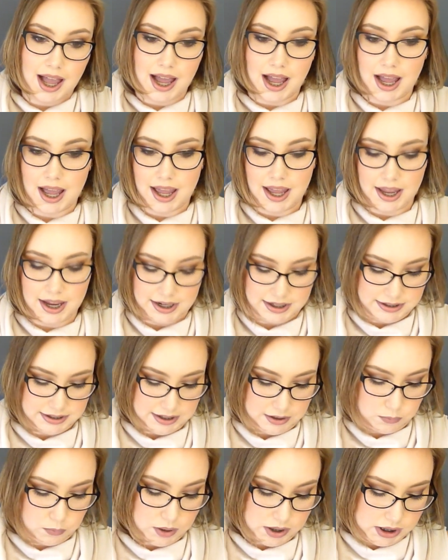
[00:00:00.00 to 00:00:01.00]
I
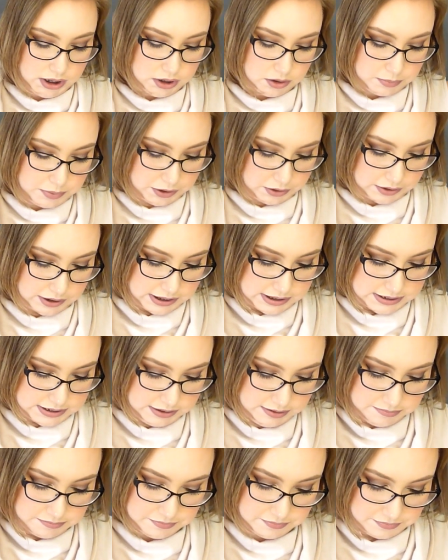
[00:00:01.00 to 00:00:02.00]
went a little bit crazy